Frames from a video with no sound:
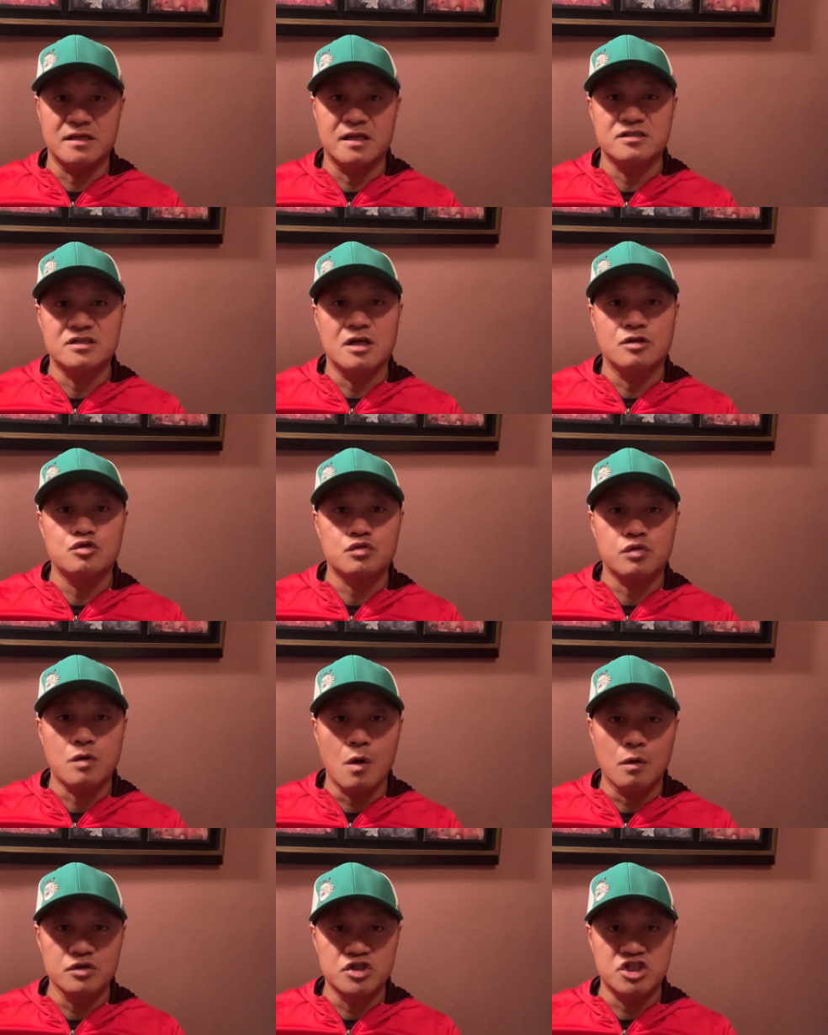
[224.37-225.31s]
and it's
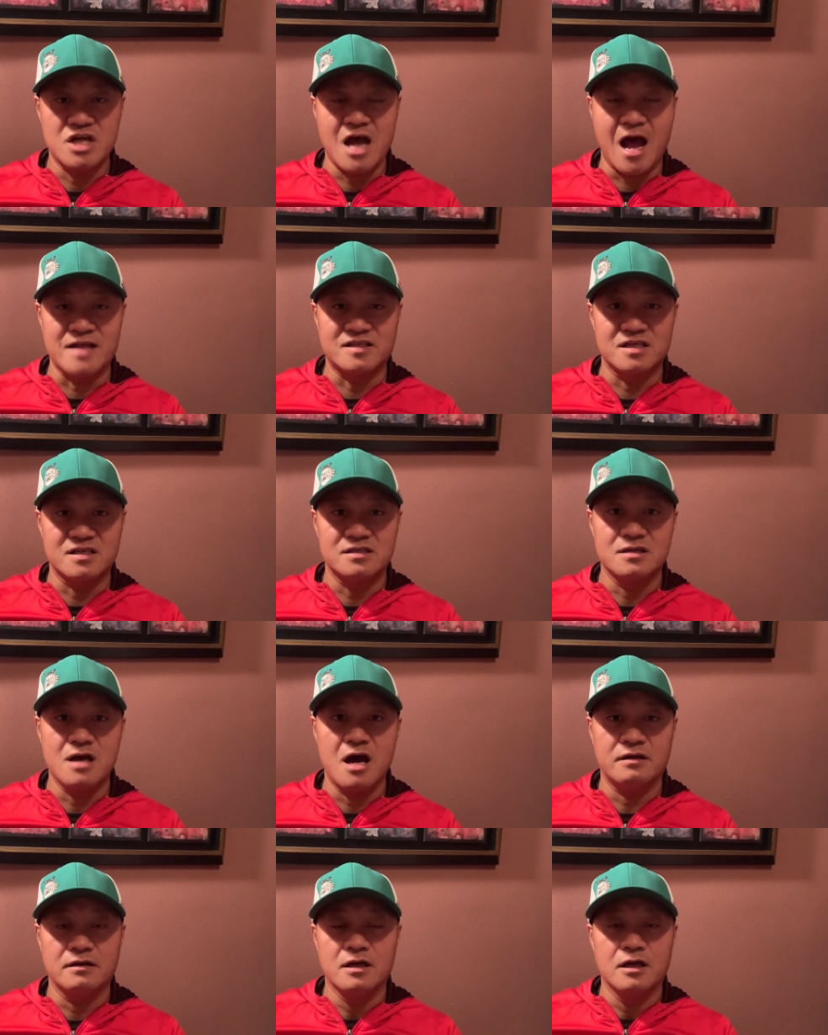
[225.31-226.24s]
controlled shots it's
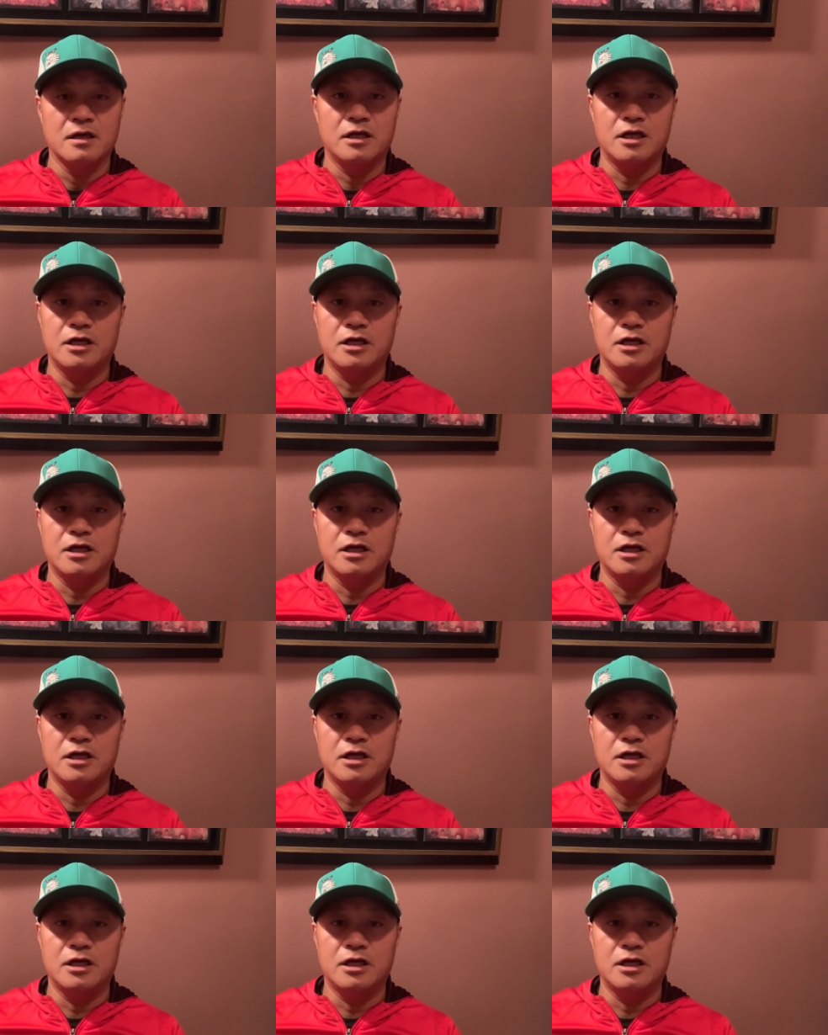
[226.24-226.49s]
not